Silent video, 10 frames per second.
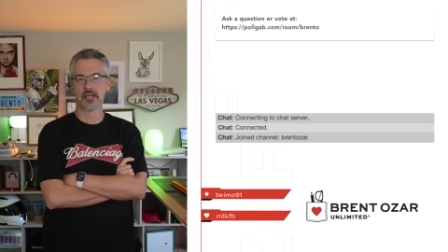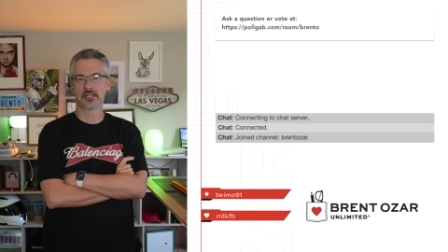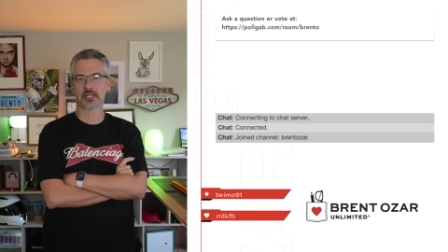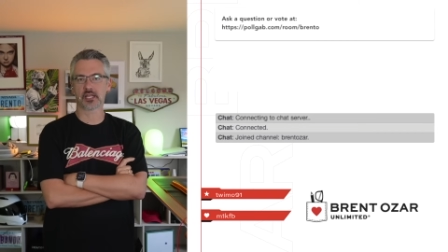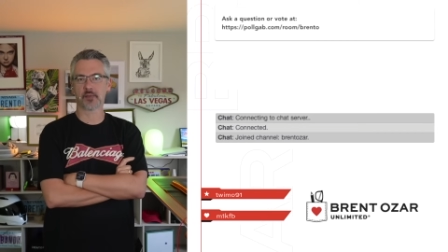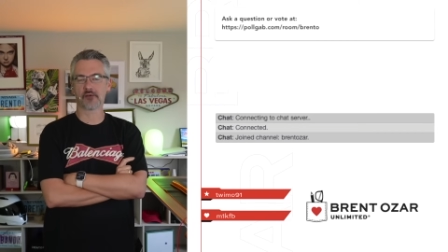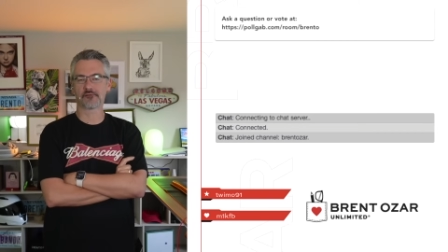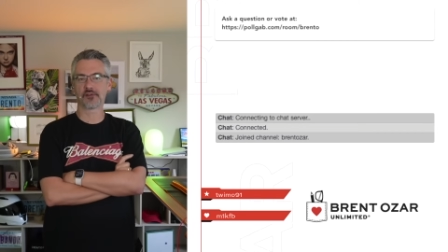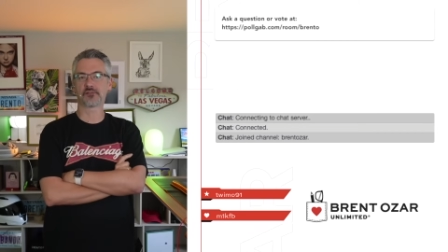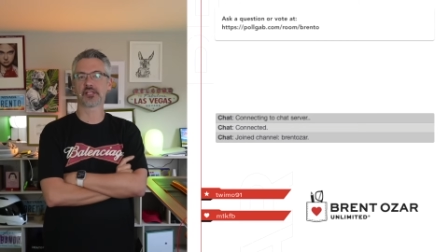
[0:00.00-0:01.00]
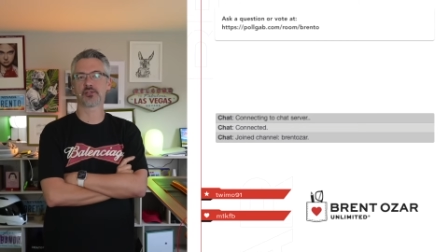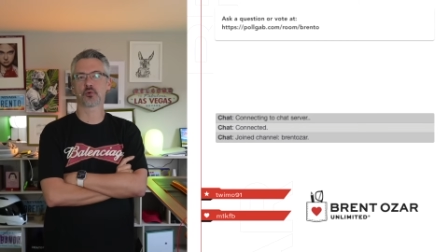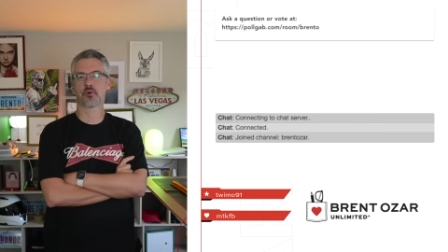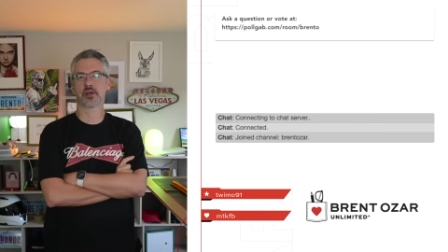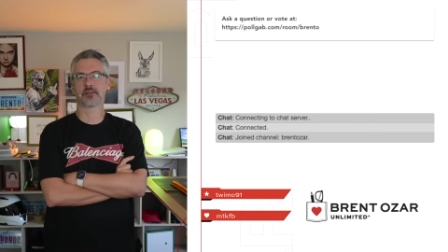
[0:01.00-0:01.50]
take about fifteen
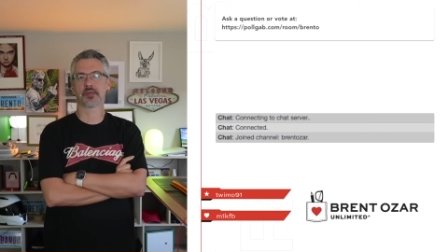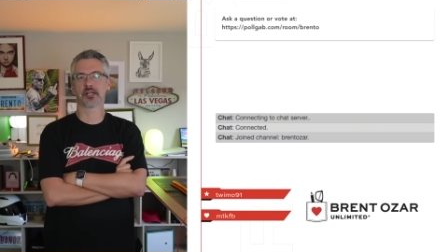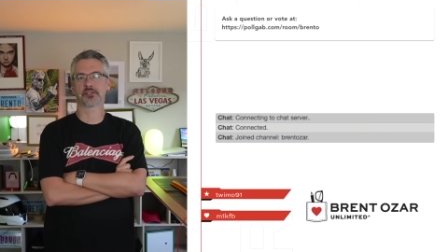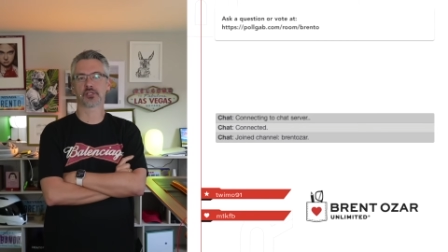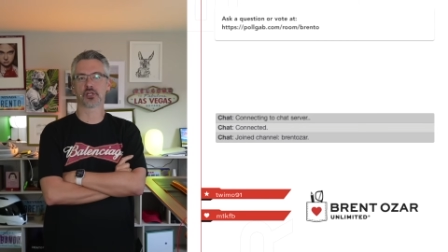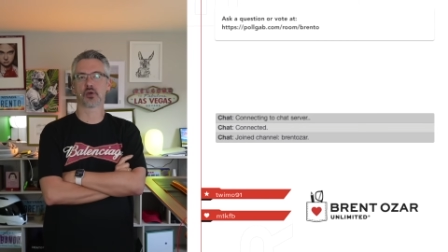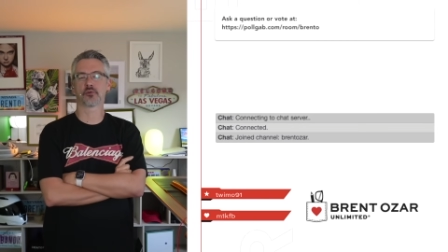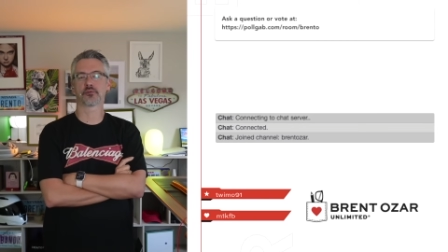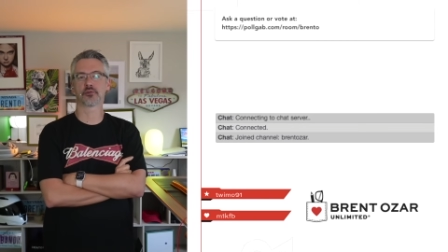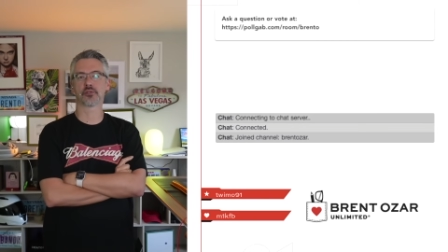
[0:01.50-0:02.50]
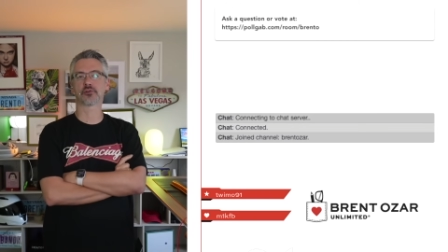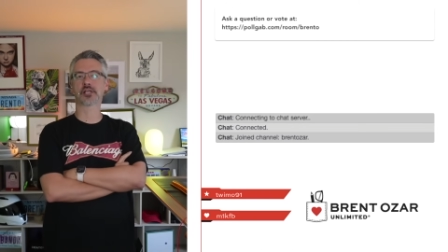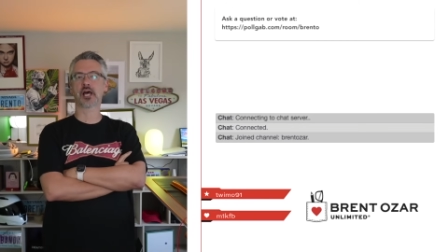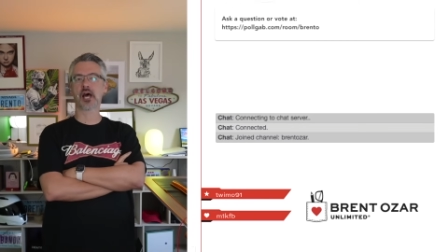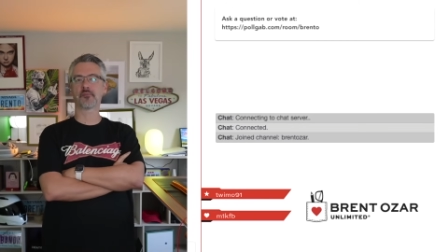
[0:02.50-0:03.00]
to twenty minutes and go through your
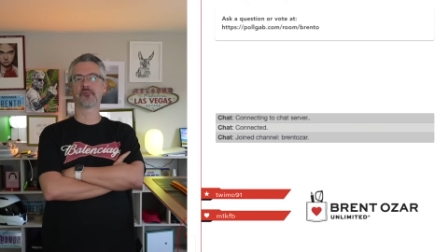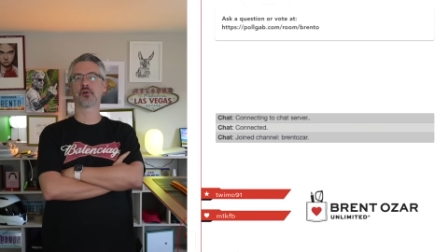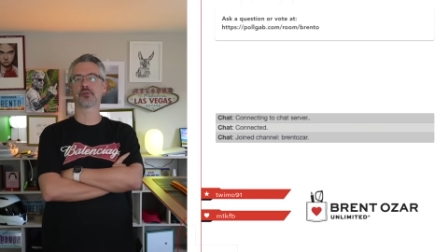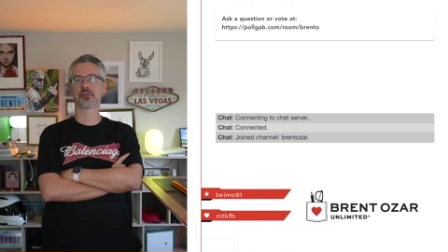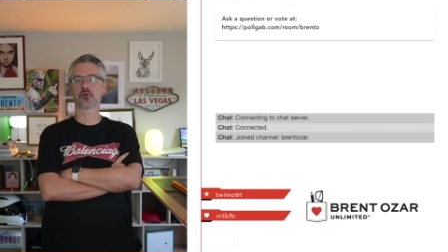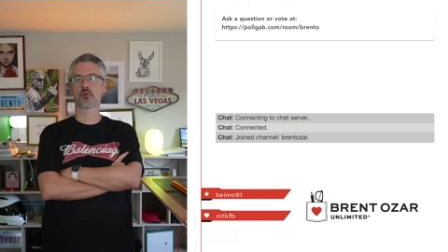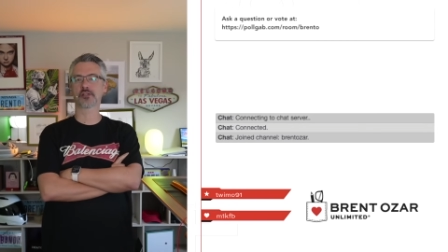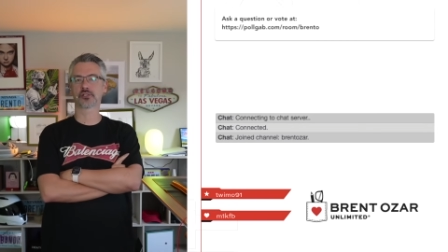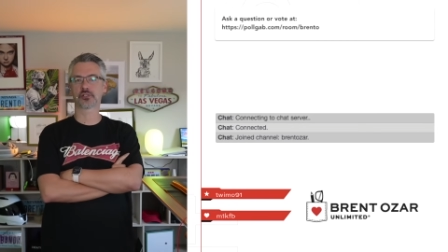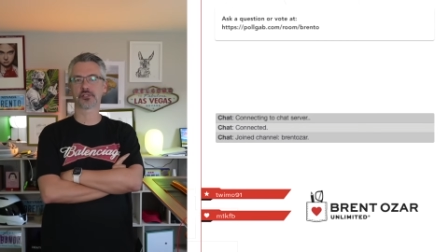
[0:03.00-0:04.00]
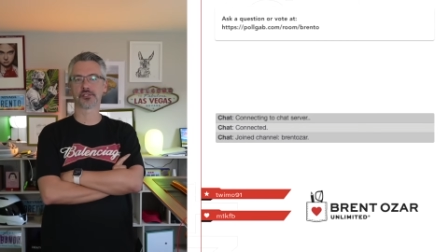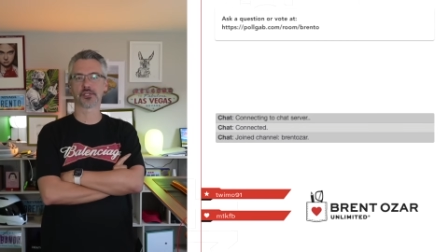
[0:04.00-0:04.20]
top voted questions at